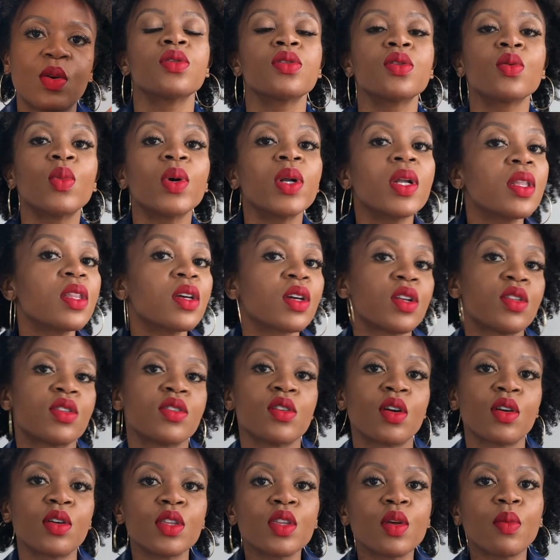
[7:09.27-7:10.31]
So one of the
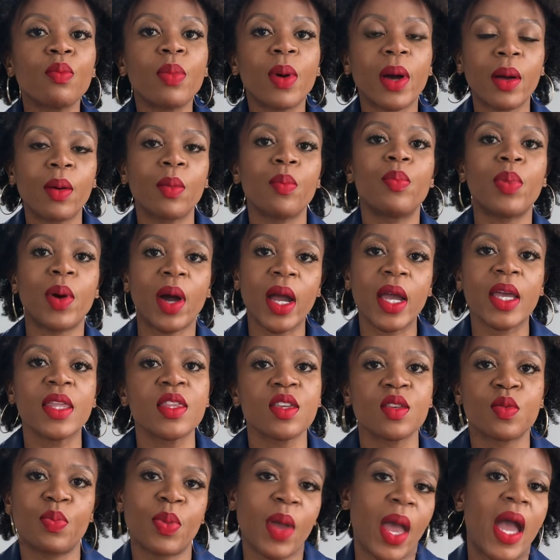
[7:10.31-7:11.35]
concerns about buying
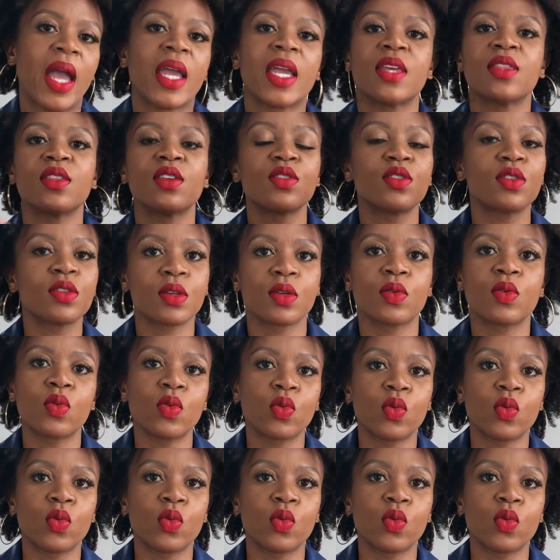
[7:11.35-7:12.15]
this bag in this